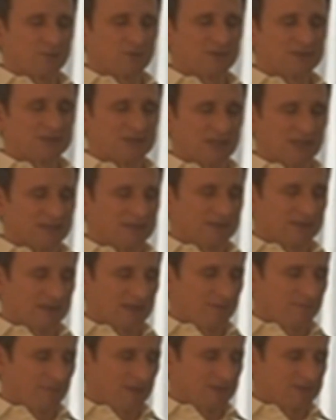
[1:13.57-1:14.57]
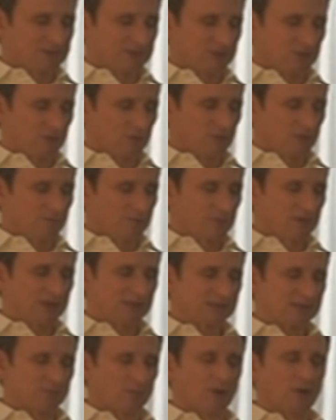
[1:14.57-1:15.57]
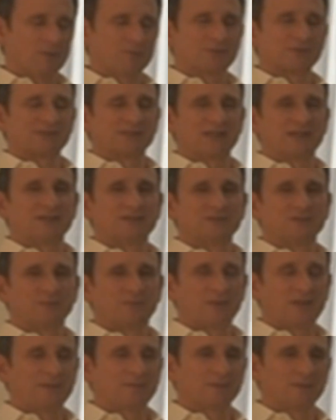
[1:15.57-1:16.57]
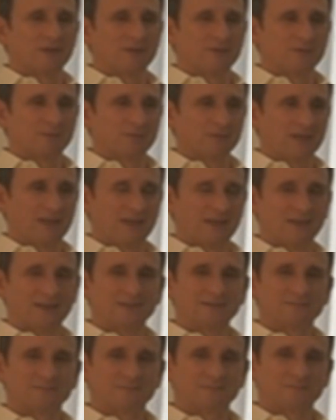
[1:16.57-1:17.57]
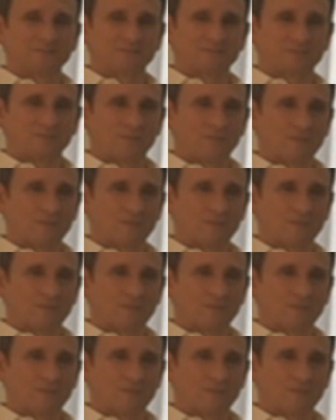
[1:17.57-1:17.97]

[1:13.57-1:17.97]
And just appreciate that that makes you a pretty small percentage of people on the planet.